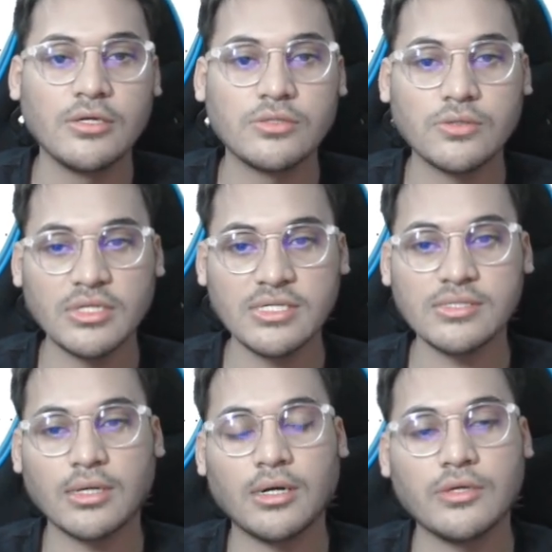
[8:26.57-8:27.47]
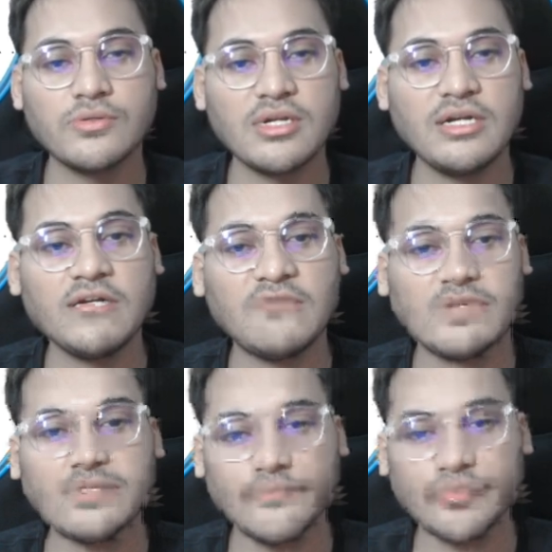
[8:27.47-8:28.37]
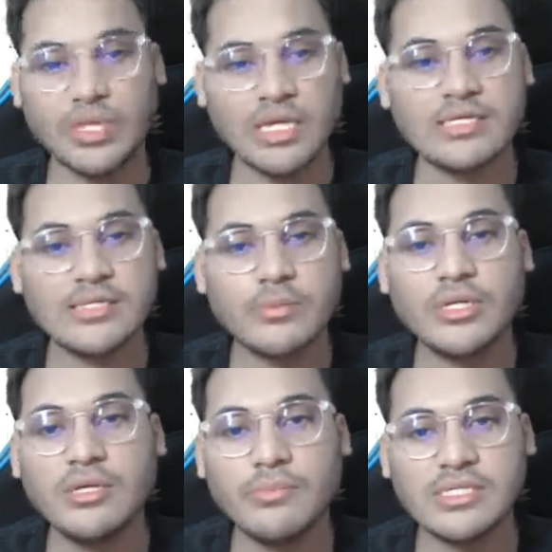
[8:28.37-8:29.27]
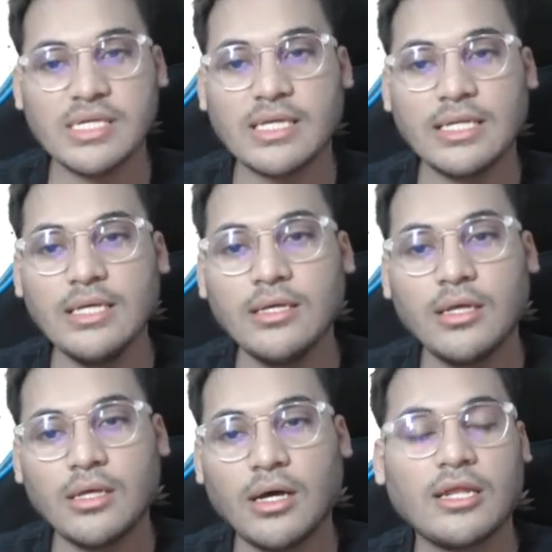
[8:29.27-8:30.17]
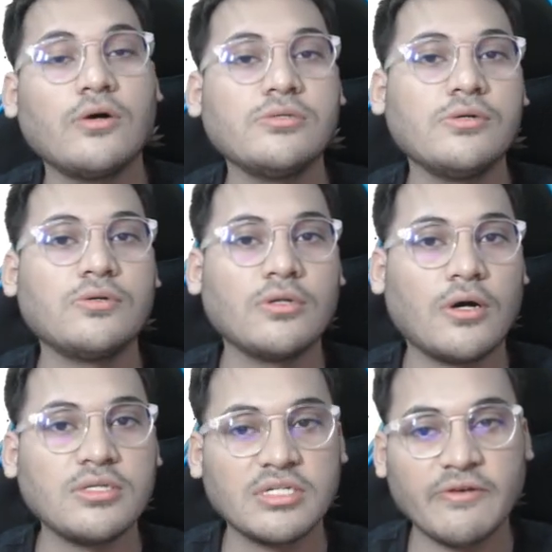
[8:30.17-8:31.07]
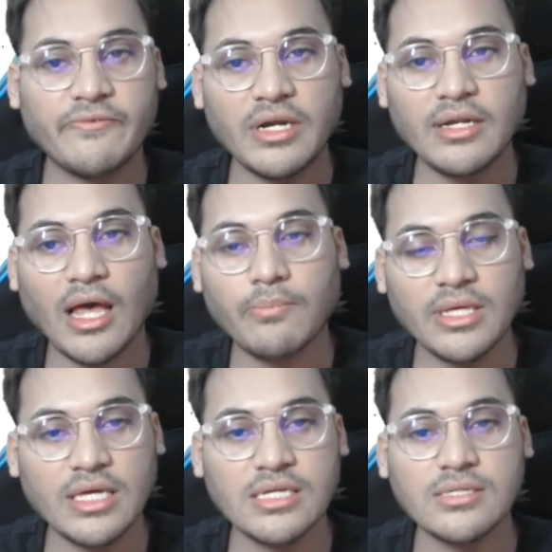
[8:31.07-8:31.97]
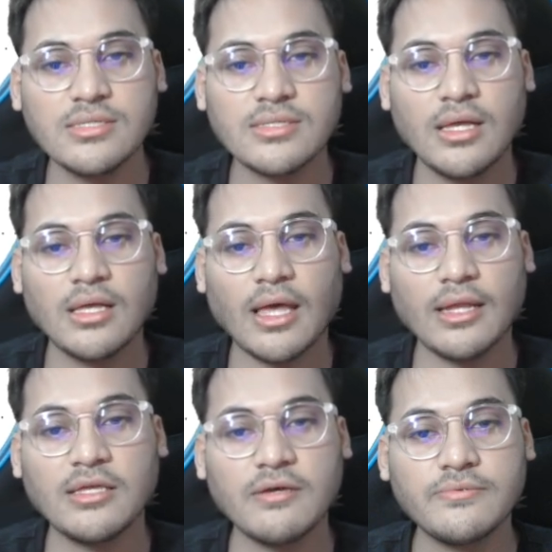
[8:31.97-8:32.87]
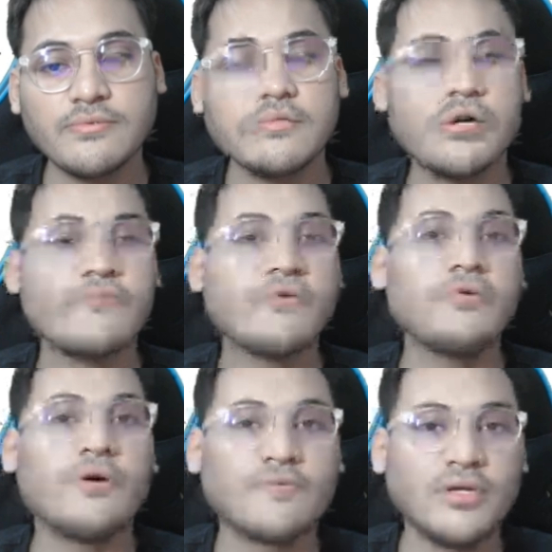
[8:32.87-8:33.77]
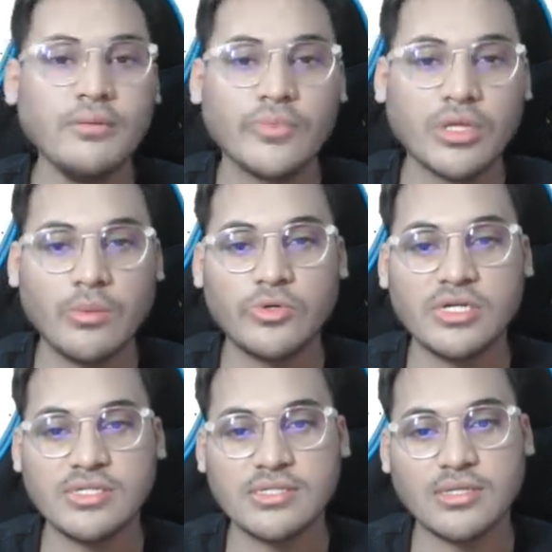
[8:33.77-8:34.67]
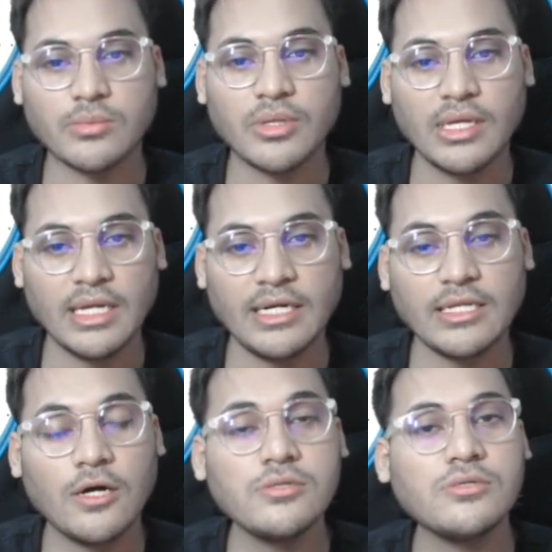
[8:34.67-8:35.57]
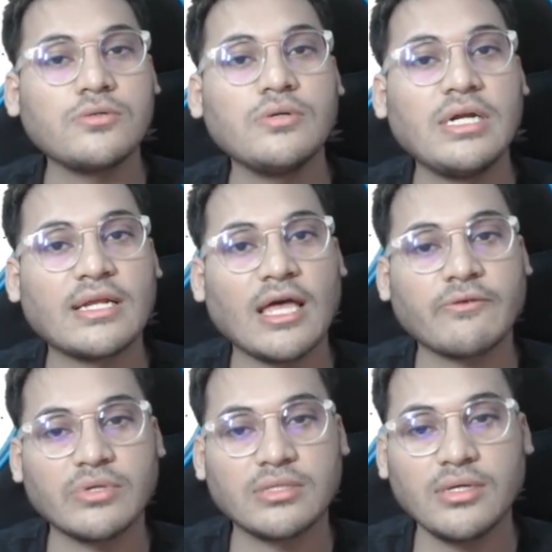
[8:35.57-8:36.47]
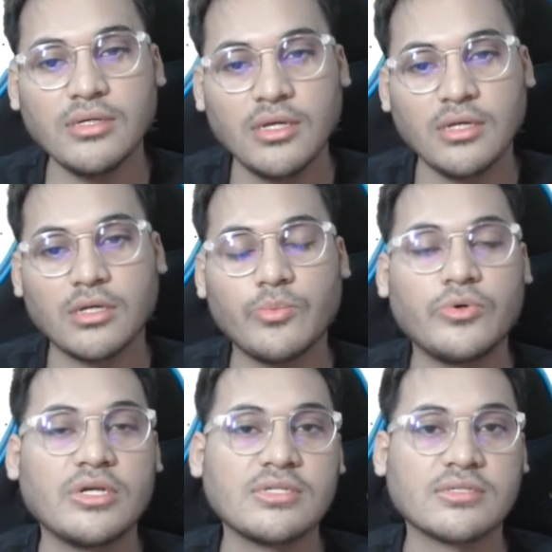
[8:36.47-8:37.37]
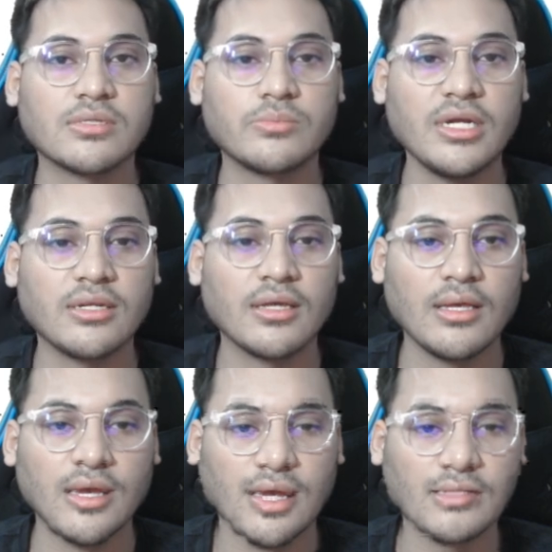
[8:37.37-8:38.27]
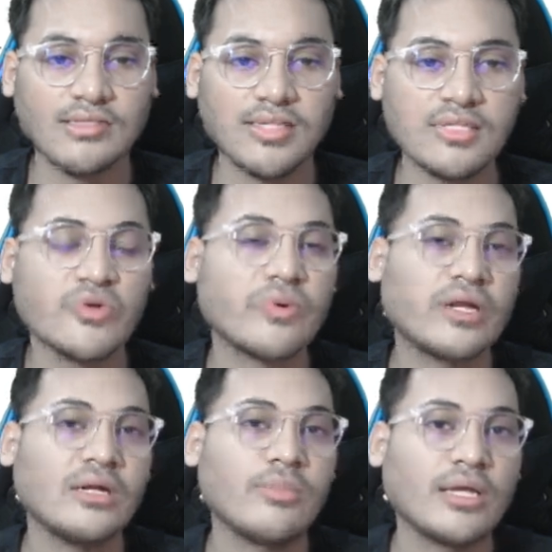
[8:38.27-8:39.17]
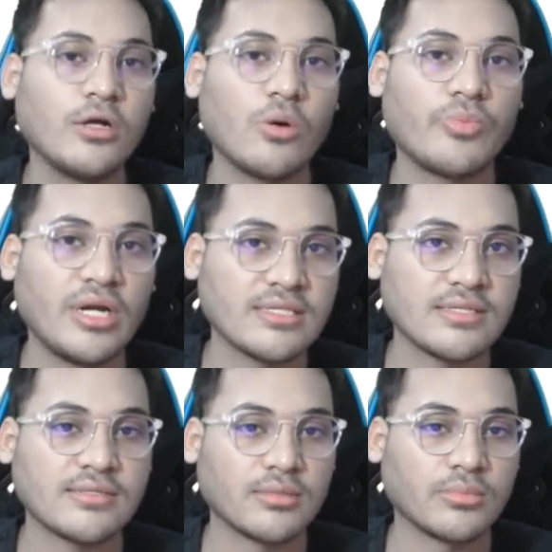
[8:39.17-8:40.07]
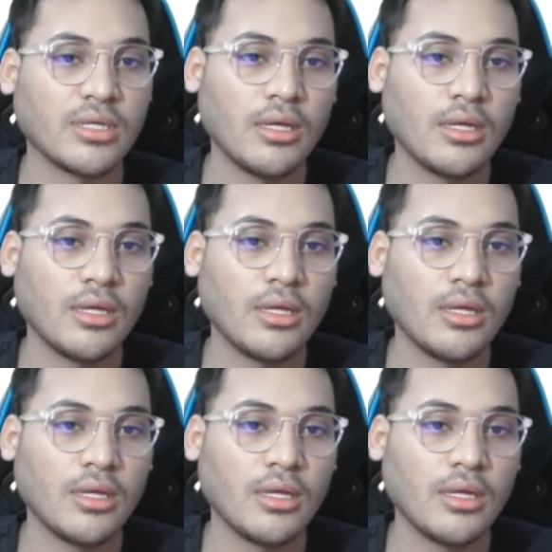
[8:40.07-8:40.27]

So this user interface, in a summary, basically allows you to launch different applications and gives you a view of the computer system. It allows you to interact with the computer system, right? And this is provided by the operating system.